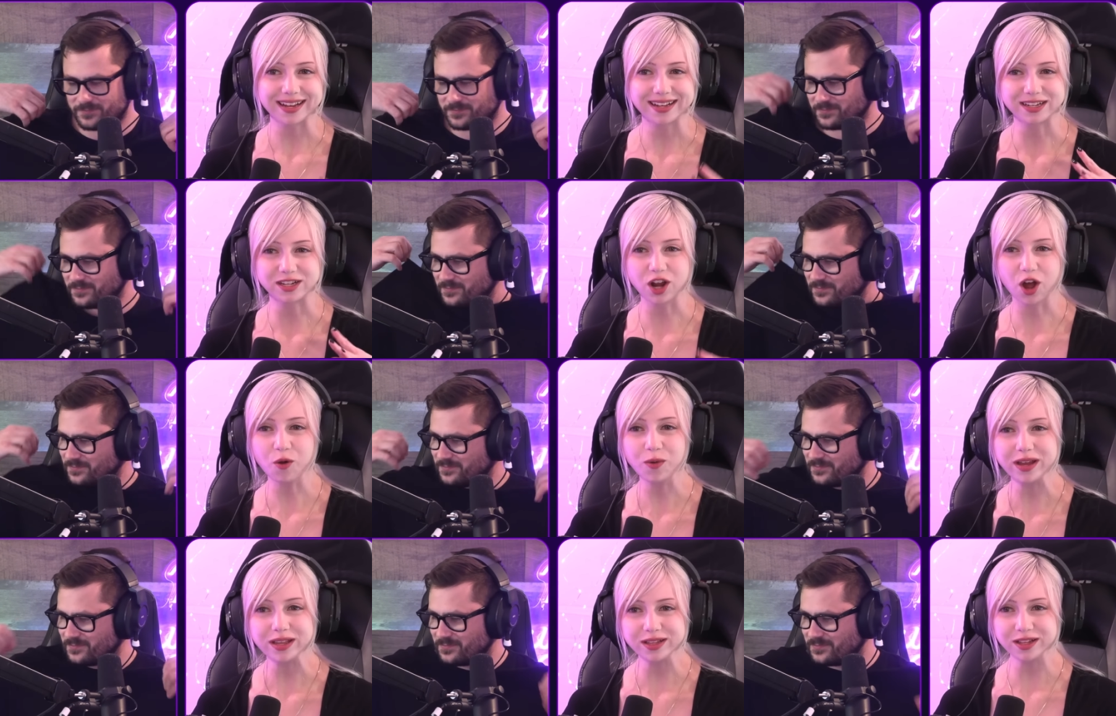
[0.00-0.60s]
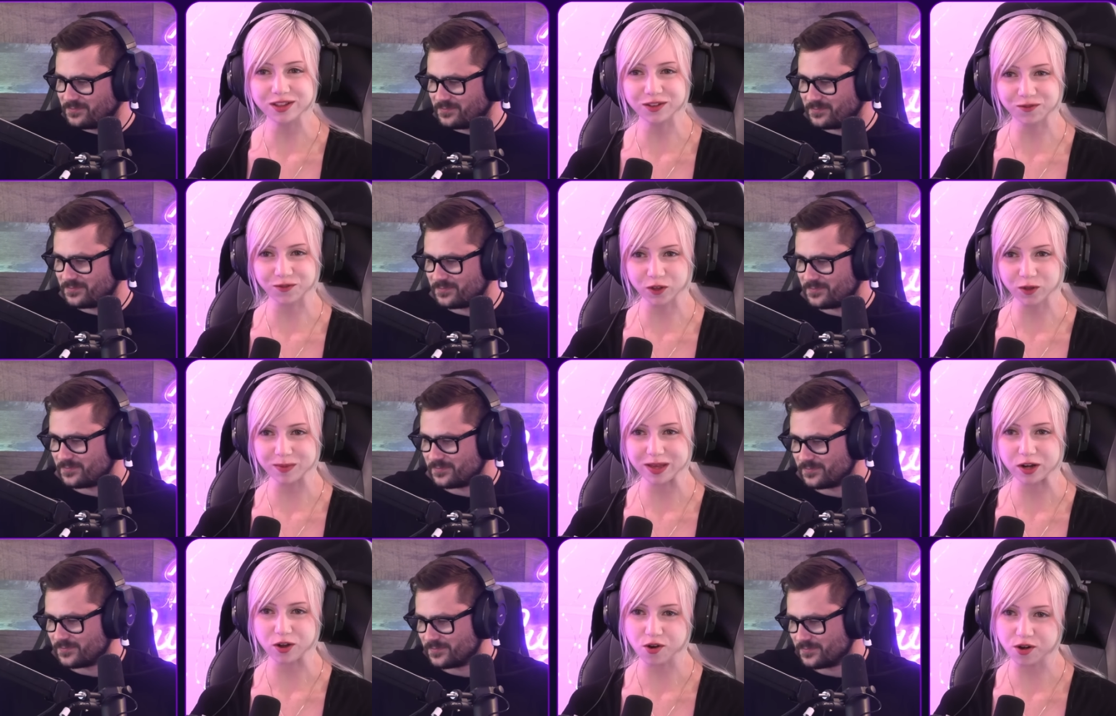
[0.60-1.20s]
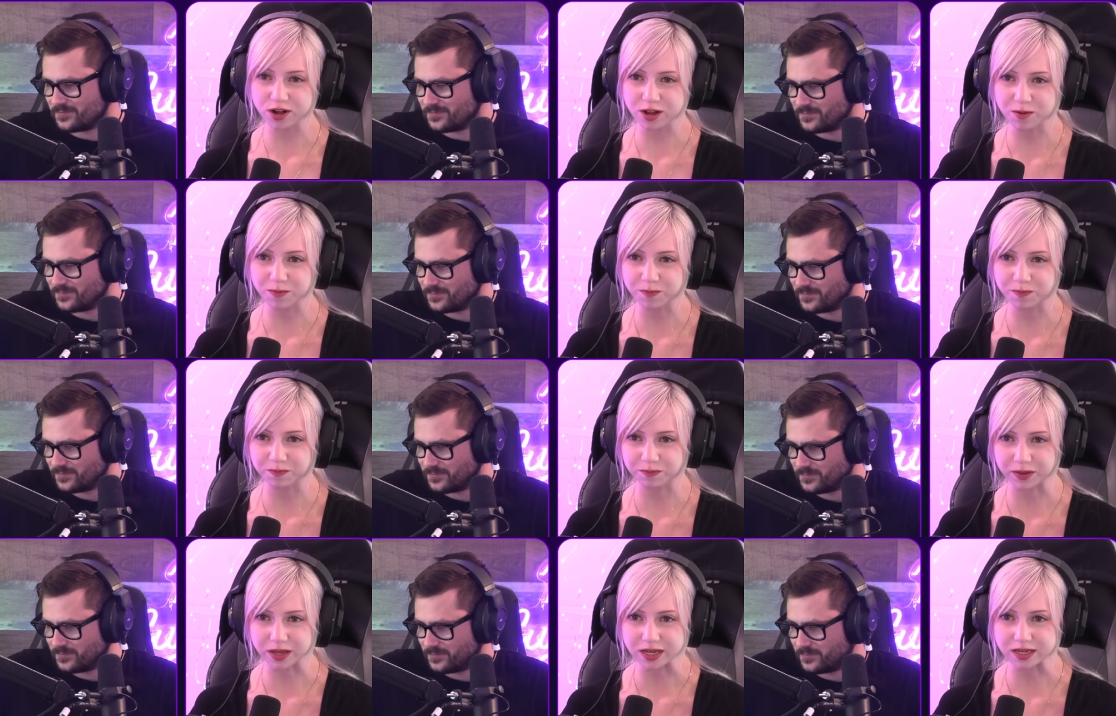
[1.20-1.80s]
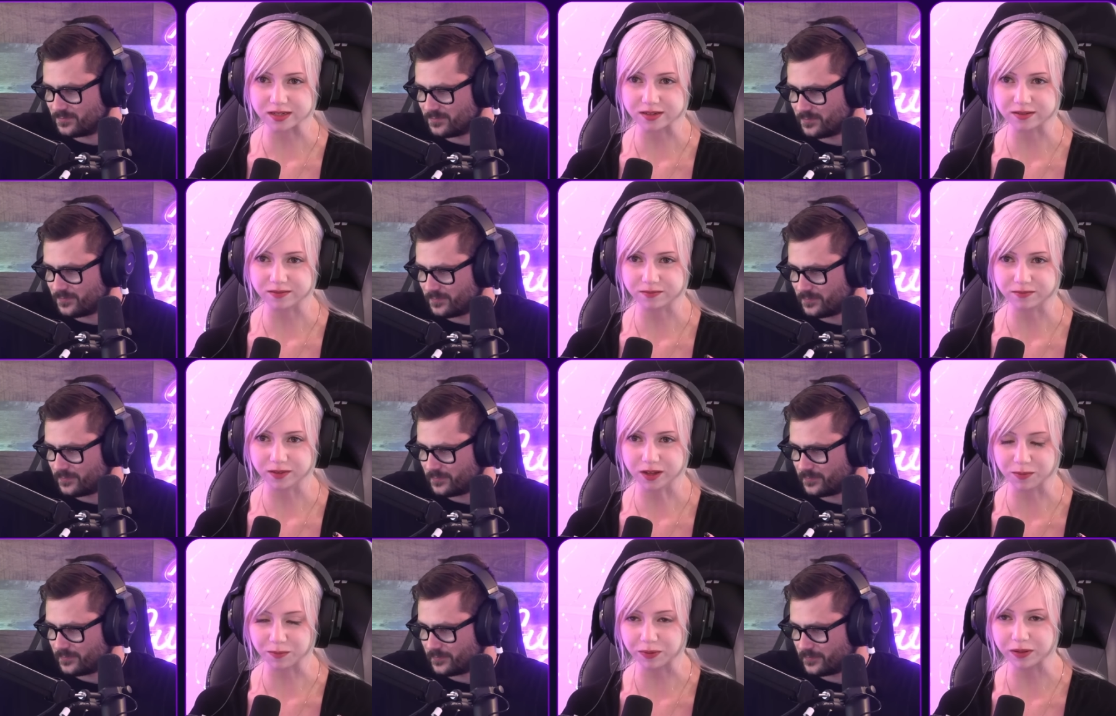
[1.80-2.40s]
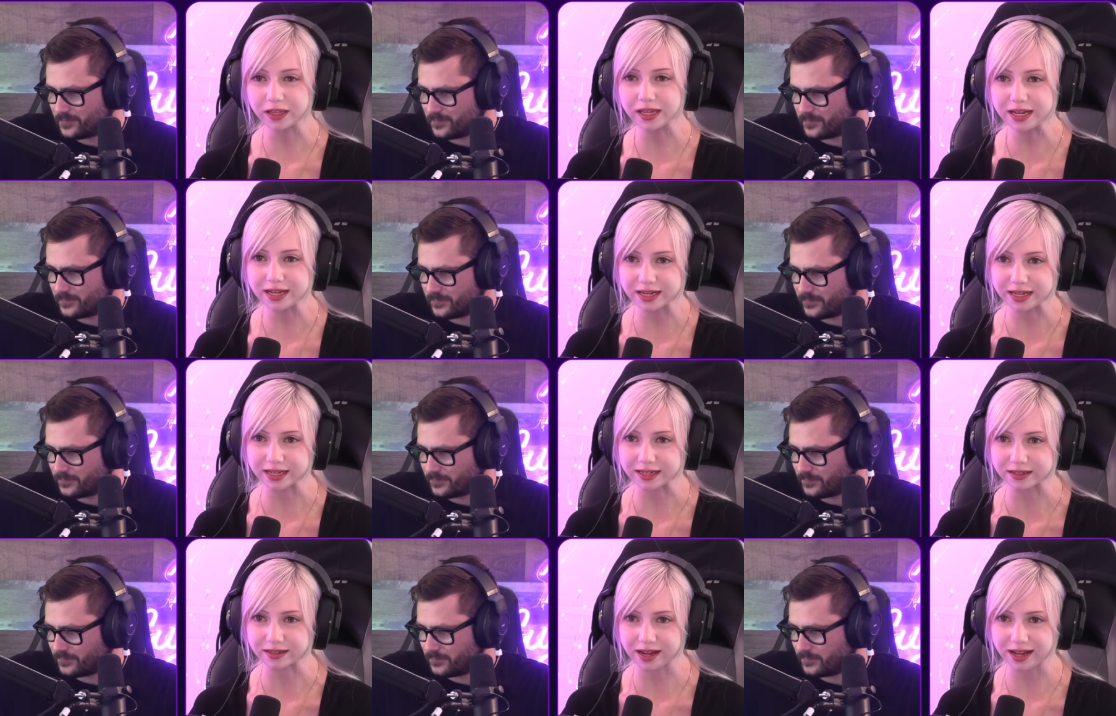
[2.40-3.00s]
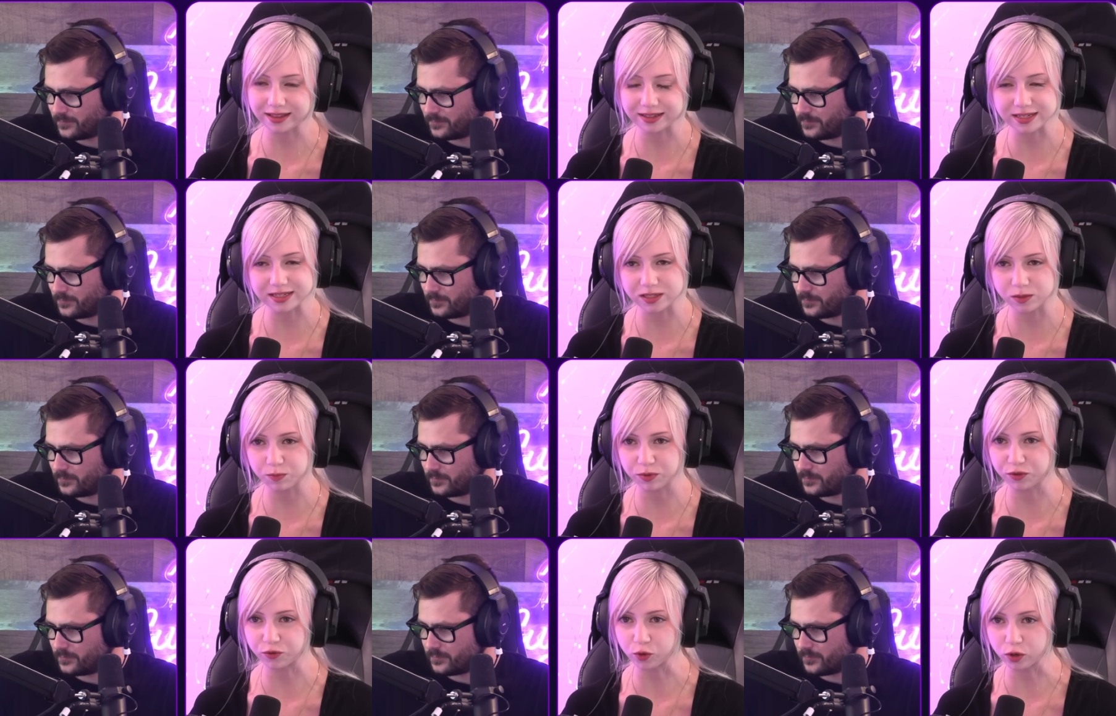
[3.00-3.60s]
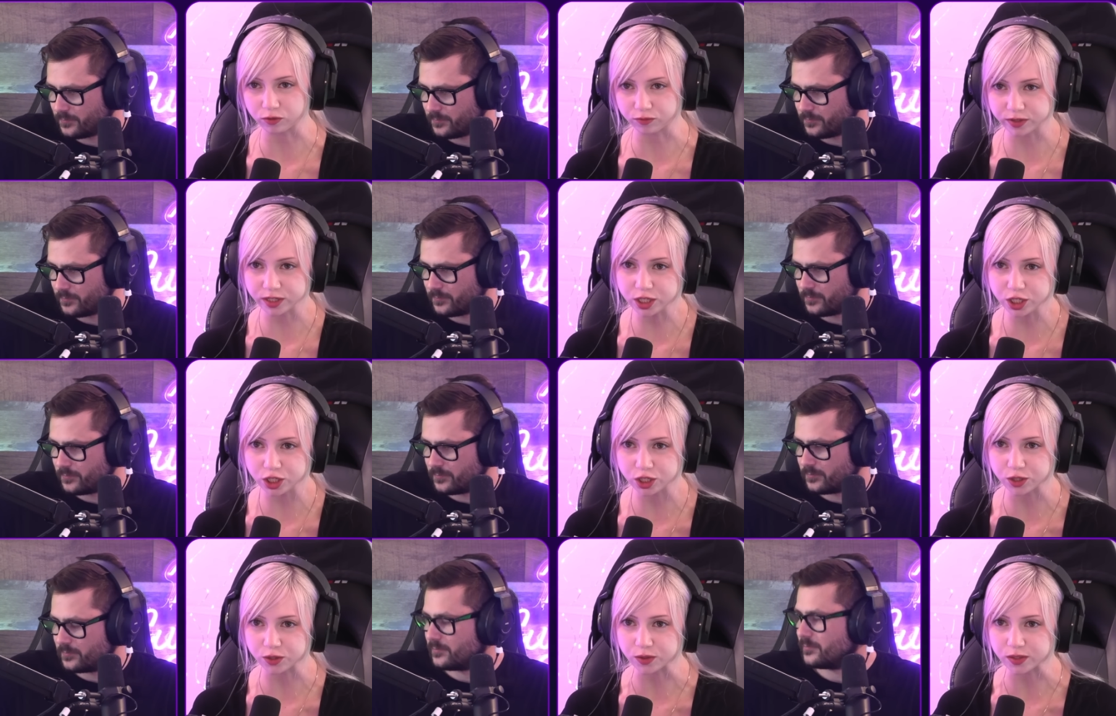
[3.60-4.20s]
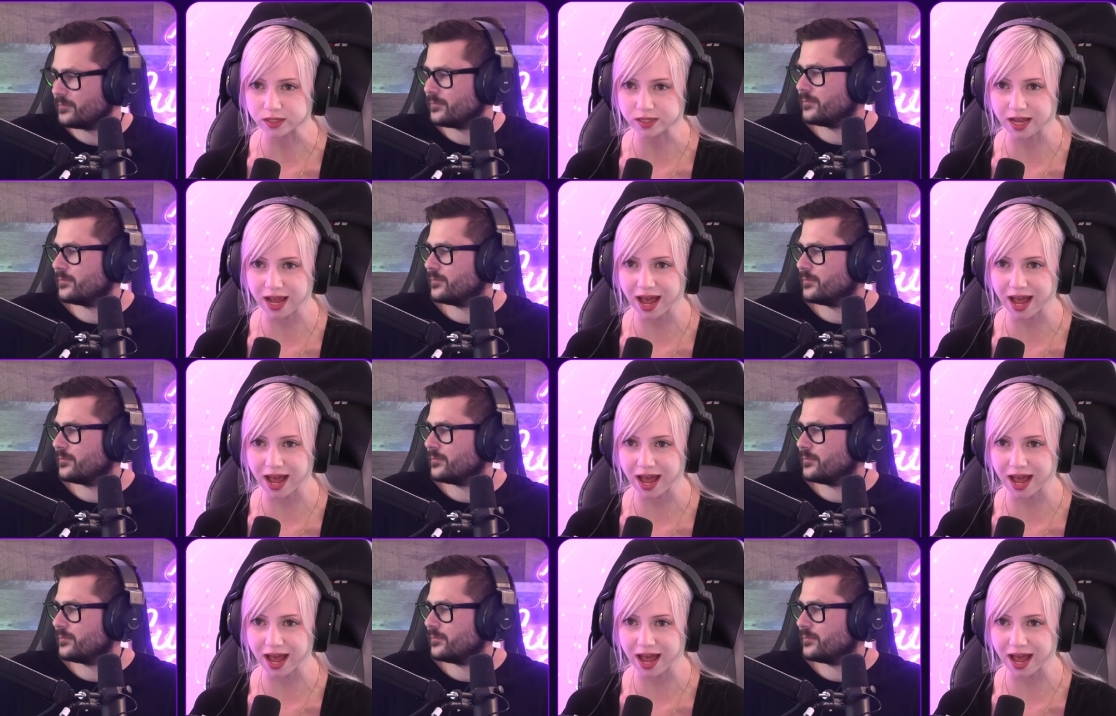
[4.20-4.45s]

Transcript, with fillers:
Speaker 1: knowing that the film had already been completed, at least before reshoots,